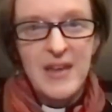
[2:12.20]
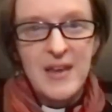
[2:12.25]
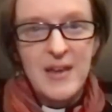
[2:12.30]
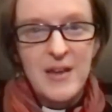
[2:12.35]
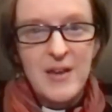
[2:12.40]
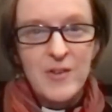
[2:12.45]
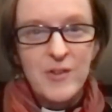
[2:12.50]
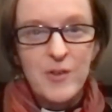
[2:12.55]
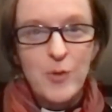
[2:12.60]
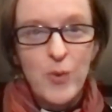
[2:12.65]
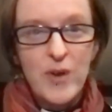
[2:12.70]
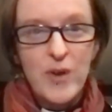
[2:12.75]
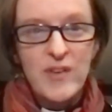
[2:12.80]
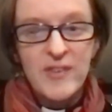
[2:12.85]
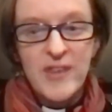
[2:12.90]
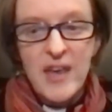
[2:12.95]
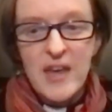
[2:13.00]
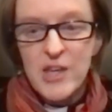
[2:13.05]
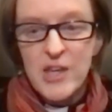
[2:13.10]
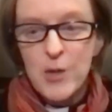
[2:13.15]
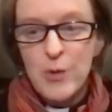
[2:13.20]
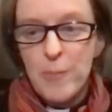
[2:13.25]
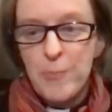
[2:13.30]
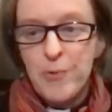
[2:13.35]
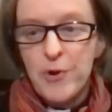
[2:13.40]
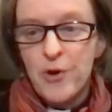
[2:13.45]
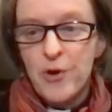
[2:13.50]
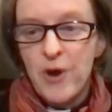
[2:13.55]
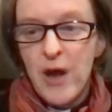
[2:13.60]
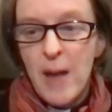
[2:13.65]
So we sent you a
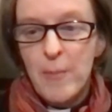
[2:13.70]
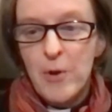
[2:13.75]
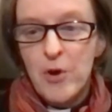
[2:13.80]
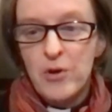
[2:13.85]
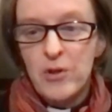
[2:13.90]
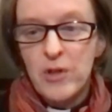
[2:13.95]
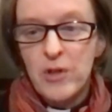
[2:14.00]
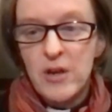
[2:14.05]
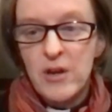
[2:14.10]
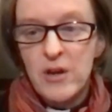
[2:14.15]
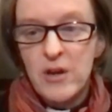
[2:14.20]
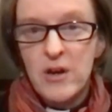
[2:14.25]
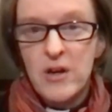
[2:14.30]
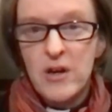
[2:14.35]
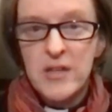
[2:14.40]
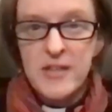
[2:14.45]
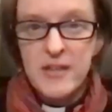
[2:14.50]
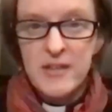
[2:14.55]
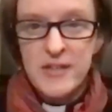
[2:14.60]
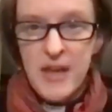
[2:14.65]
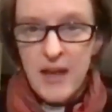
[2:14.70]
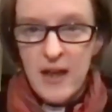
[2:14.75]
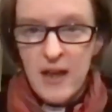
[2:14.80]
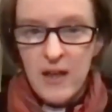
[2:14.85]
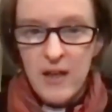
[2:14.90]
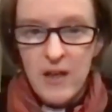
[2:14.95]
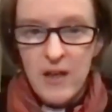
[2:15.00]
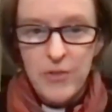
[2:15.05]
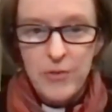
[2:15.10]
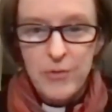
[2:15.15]
program earlier
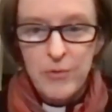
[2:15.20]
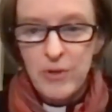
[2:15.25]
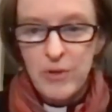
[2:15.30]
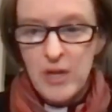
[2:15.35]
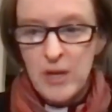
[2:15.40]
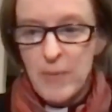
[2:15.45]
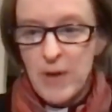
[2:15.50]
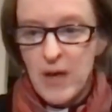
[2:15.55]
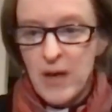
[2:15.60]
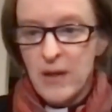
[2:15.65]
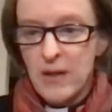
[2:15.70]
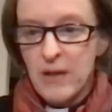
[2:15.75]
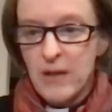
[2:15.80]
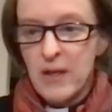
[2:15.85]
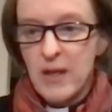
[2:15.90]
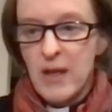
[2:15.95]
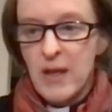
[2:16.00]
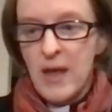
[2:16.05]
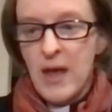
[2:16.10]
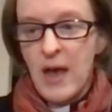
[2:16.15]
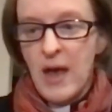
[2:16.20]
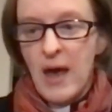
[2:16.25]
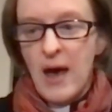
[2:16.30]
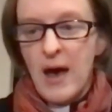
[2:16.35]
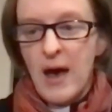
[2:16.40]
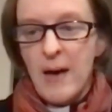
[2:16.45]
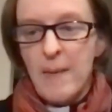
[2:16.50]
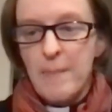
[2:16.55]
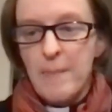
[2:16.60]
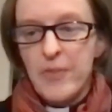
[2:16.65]
today through email.
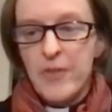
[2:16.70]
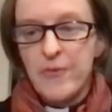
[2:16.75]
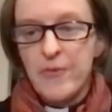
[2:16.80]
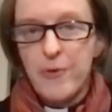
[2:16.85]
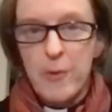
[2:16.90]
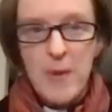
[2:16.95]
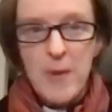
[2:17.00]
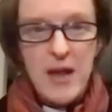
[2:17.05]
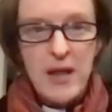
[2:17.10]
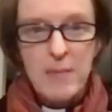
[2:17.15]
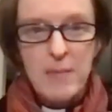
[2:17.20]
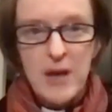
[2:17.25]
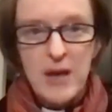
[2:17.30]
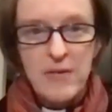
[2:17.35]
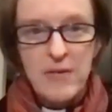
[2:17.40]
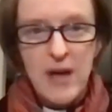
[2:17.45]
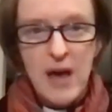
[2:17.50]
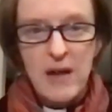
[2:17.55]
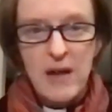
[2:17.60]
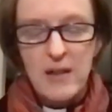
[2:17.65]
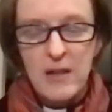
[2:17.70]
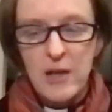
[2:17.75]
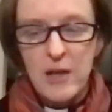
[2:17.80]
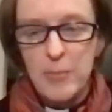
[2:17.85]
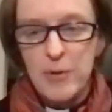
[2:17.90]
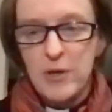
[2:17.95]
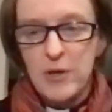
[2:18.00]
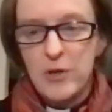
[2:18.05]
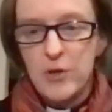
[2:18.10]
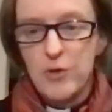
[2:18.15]
The formatting might have gotten a little
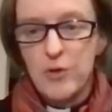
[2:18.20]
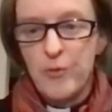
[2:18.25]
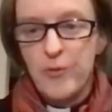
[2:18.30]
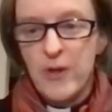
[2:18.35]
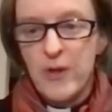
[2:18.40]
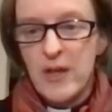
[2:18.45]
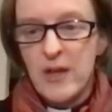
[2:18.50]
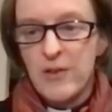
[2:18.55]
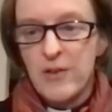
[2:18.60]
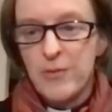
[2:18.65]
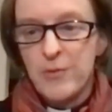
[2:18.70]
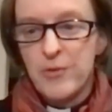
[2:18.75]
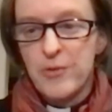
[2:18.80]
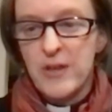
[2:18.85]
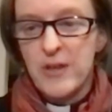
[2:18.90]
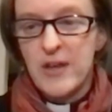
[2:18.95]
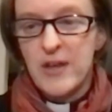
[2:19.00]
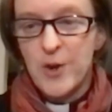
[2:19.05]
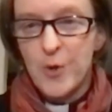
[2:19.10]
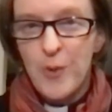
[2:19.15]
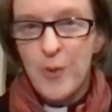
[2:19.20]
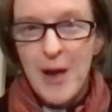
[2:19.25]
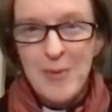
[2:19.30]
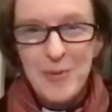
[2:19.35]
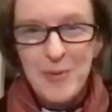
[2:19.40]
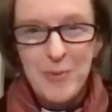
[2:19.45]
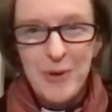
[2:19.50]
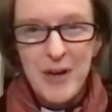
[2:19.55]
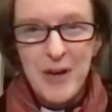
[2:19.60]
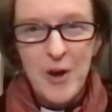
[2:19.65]
bit goofy through the interwebs,
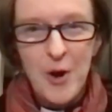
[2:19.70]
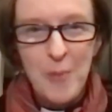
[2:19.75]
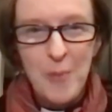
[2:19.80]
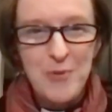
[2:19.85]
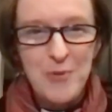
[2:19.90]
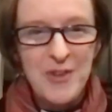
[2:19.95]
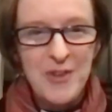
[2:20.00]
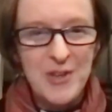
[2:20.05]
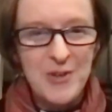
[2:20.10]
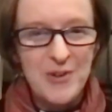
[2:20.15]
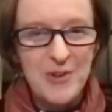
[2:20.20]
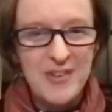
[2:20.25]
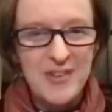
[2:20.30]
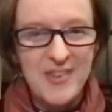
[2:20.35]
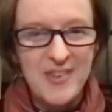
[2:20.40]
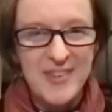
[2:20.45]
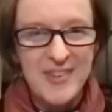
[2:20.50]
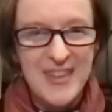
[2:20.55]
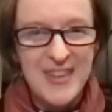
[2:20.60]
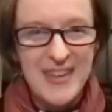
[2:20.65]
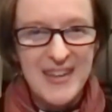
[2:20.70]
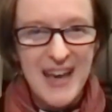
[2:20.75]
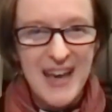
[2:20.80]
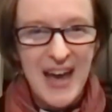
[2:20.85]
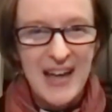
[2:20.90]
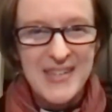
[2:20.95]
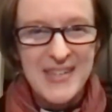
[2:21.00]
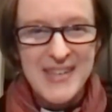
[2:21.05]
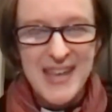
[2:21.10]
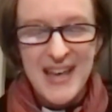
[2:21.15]
but I hope that you can see the
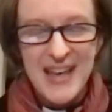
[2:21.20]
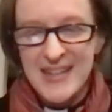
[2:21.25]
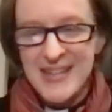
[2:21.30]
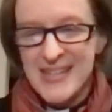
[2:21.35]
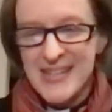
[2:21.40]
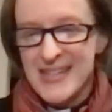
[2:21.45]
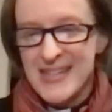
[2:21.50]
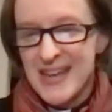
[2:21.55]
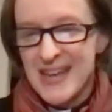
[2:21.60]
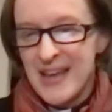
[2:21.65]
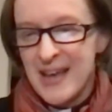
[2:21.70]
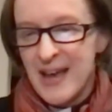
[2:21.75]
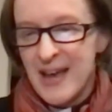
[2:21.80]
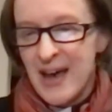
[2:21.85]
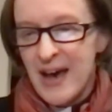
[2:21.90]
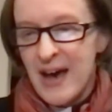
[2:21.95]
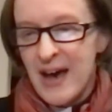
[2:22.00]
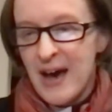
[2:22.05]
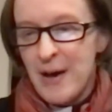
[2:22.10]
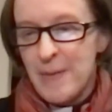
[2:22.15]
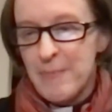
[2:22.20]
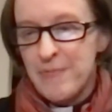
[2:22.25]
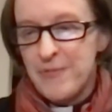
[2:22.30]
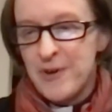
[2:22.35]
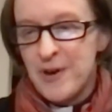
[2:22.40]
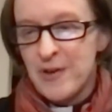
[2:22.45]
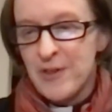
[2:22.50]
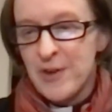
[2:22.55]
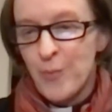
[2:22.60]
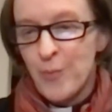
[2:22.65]
content
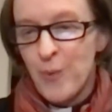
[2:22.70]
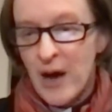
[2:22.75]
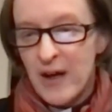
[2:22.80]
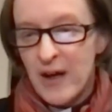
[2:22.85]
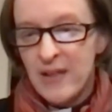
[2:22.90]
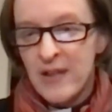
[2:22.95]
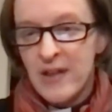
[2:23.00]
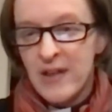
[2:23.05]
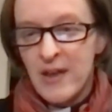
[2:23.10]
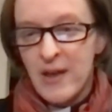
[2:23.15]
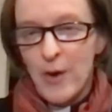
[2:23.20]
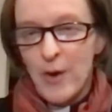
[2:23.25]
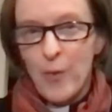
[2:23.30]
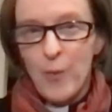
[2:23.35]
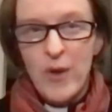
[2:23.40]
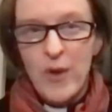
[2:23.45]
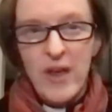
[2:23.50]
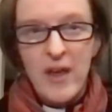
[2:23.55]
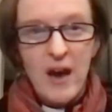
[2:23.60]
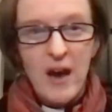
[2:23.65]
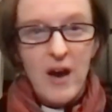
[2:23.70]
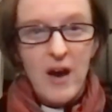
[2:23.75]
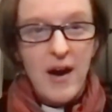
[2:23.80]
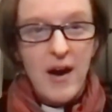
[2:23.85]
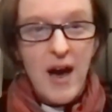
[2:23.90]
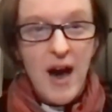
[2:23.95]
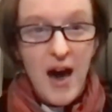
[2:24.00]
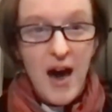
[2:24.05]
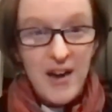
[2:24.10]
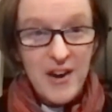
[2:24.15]
fairly well. We are
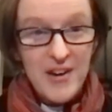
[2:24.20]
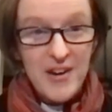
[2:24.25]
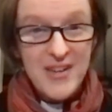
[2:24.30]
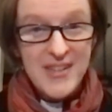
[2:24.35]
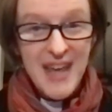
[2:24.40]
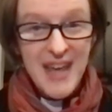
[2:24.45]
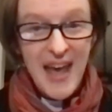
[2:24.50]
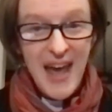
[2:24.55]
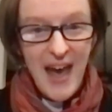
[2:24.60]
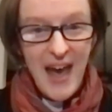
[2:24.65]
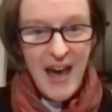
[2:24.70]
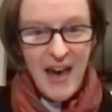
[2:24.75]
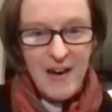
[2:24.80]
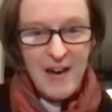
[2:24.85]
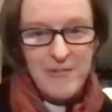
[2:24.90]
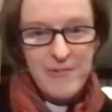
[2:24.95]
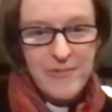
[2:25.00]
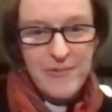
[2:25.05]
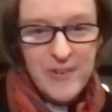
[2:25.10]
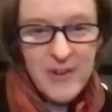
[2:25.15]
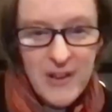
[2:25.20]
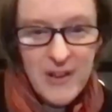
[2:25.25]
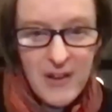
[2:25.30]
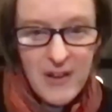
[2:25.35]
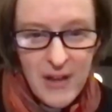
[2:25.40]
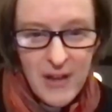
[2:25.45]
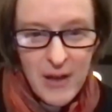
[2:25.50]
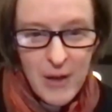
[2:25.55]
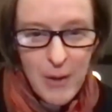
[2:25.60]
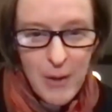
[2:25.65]
honored to have
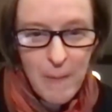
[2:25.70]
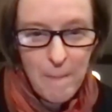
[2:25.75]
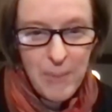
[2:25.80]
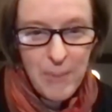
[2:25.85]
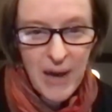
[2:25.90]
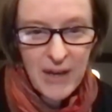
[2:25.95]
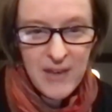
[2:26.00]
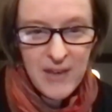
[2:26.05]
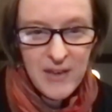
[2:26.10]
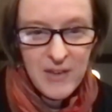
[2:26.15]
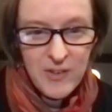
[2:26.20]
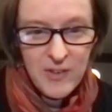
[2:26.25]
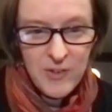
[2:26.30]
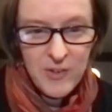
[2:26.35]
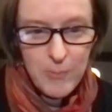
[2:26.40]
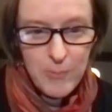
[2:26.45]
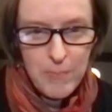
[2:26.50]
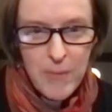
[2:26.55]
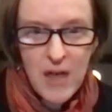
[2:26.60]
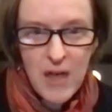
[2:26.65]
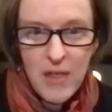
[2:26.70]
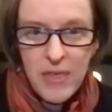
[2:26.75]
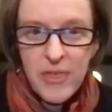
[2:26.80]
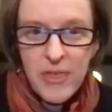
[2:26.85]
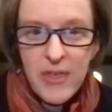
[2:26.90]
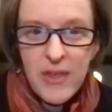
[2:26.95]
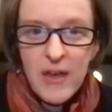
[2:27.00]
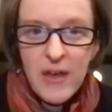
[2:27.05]
Becky Smith